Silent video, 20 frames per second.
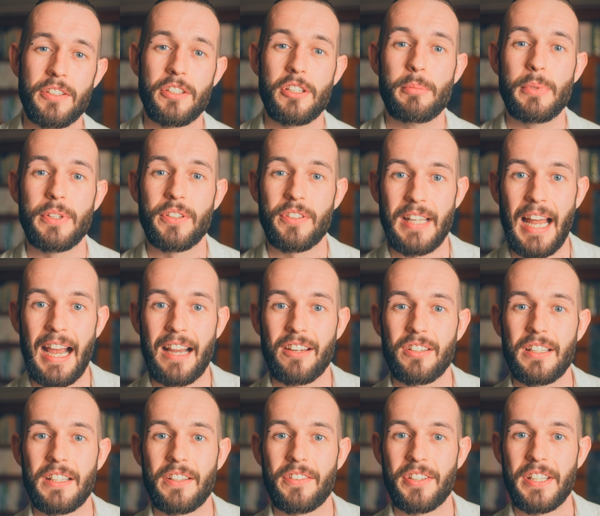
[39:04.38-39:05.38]
humans could
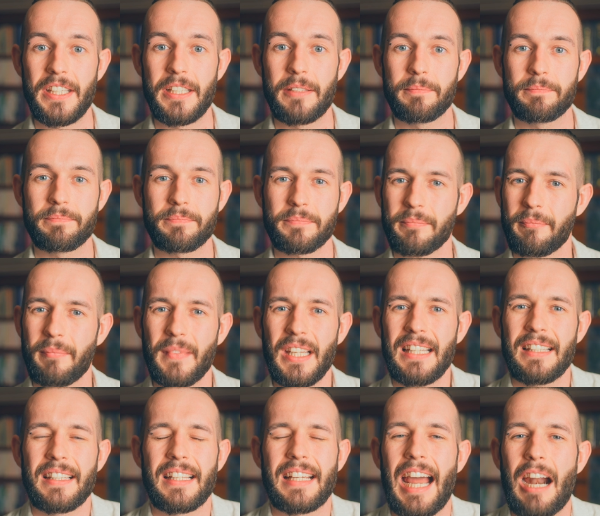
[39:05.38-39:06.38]
actually see.
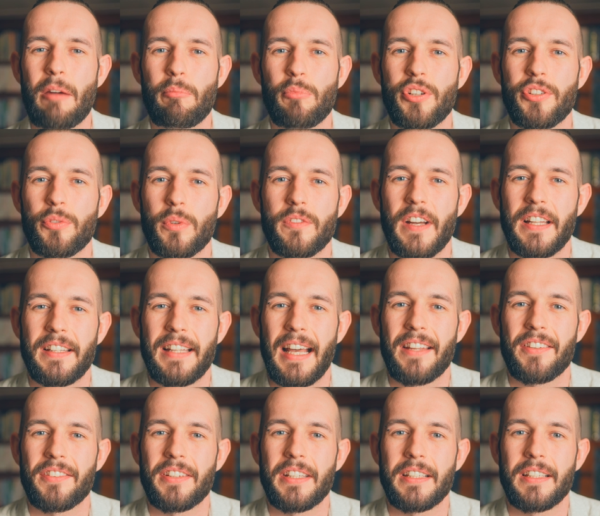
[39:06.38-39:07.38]
And the cameras were
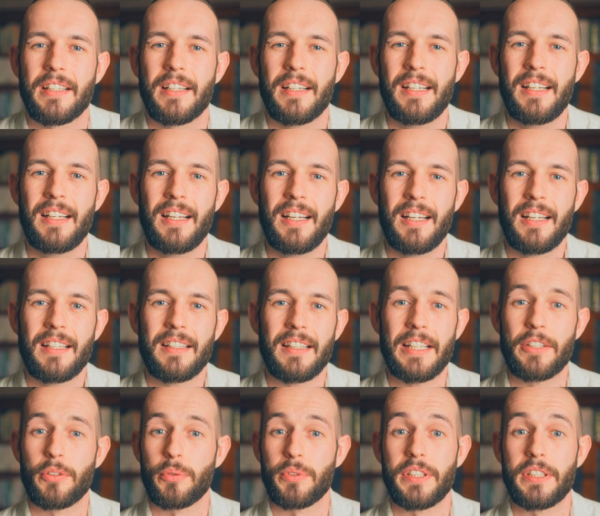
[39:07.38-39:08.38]
fantastic.
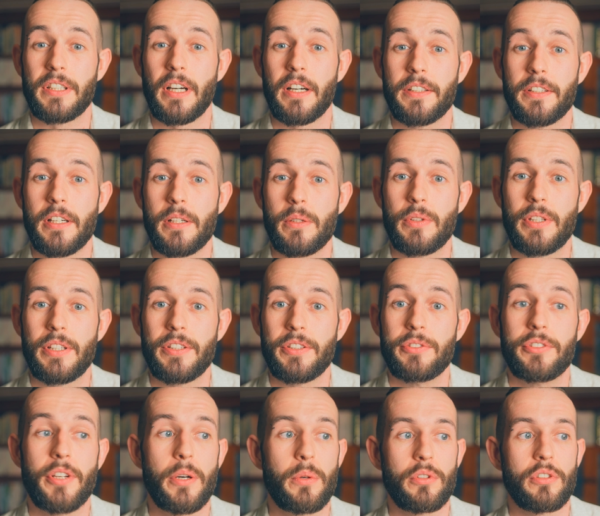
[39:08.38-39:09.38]
Little did I know that you
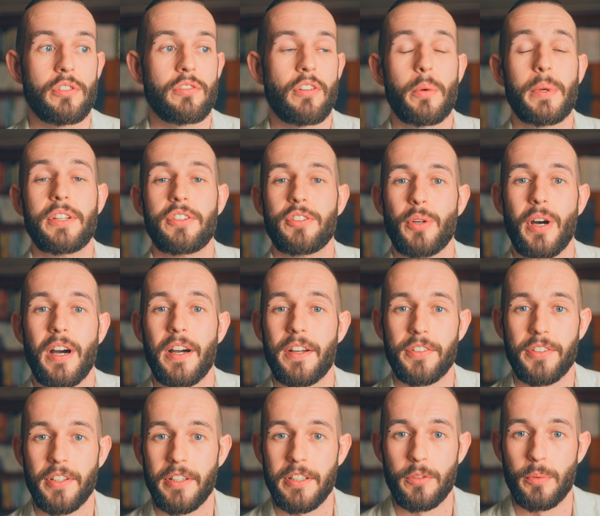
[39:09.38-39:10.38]
don't grow into your
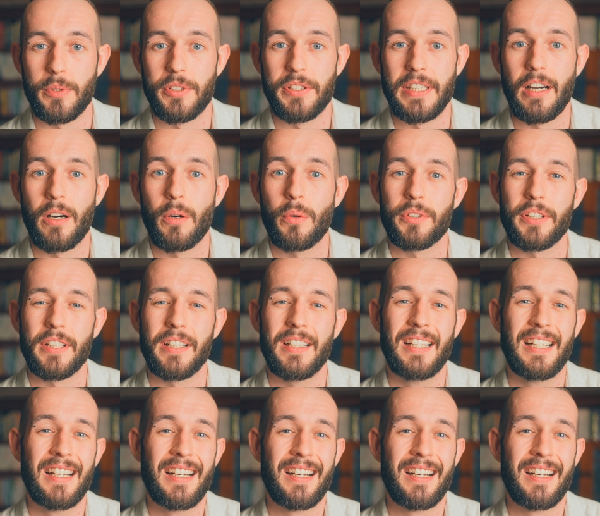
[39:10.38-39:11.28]
eyesight when you get older.